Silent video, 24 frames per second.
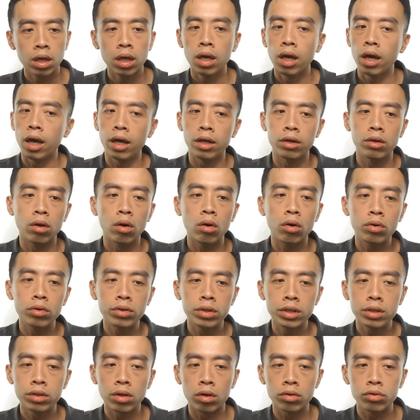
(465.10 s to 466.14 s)
and all
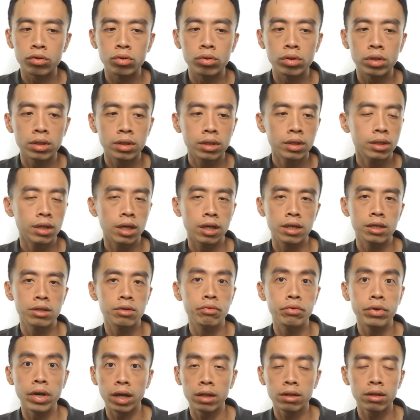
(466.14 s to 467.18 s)
this oxygen that is
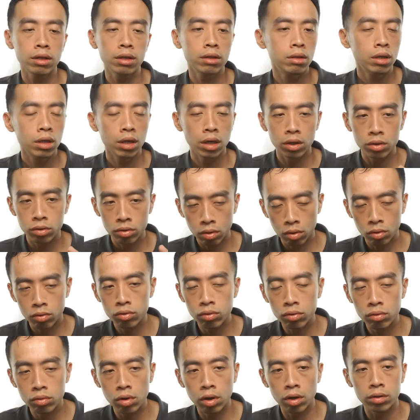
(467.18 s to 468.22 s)
reacted is
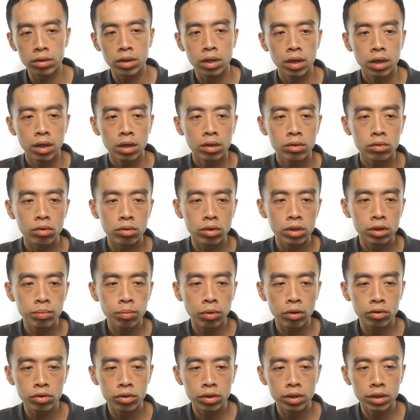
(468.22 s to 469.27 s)
also gone. So this
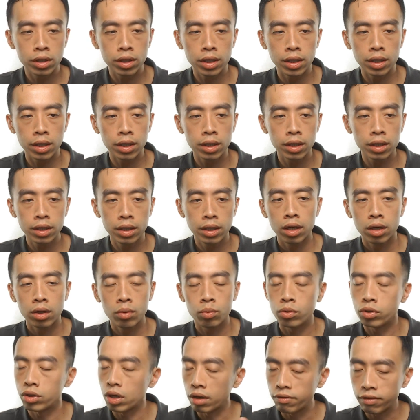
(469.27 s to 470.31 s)
portion here,
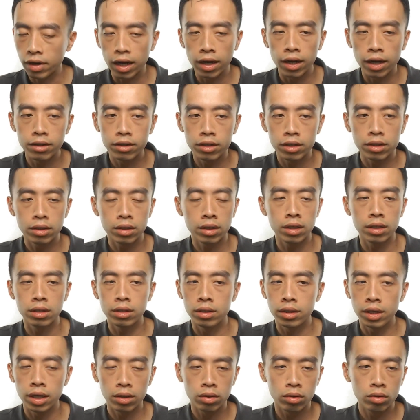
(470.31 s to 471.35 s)
which I've highlighted in
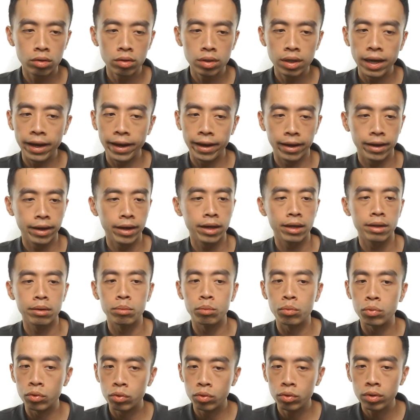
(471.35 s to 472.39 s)
yellow and
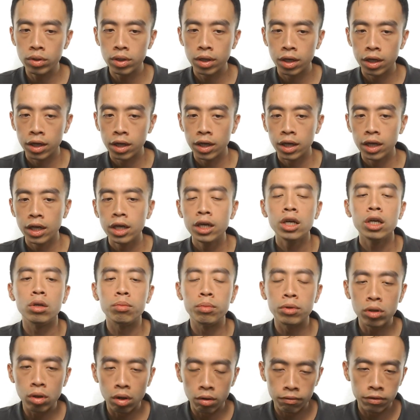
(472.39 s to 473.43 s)
blue, will be
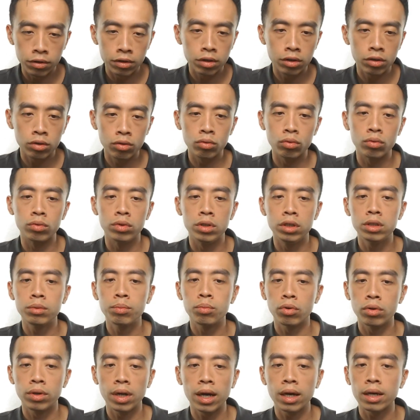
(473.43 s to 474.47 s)
converted to these
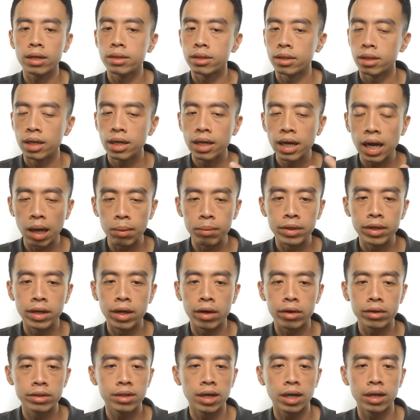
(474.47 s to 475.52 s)
products, carbon
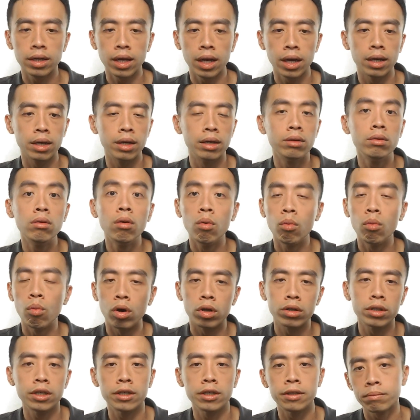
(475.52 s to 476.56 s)
dioxide and
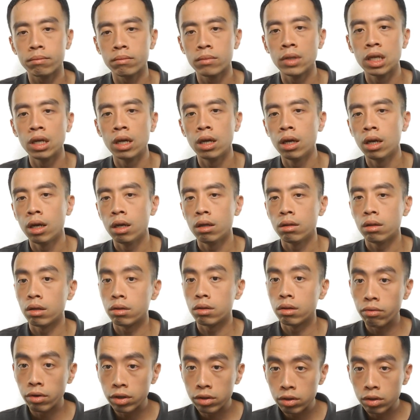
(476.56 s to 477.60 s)
water. Now the
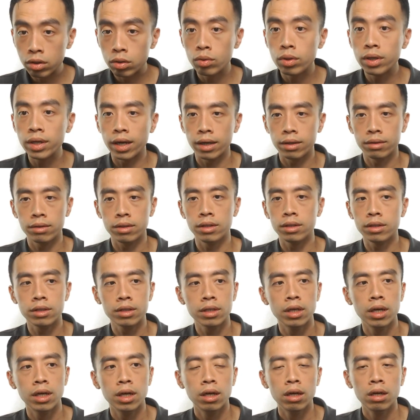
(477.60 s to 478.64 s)
residual gases,
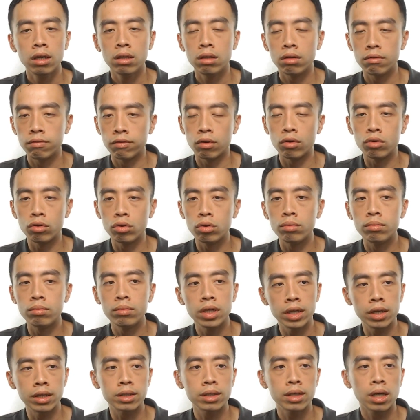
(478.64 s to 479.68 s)
the volume
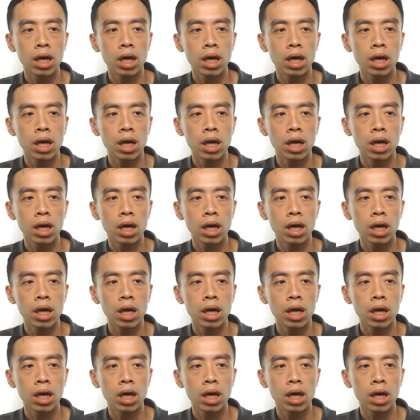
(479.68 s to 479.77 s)
is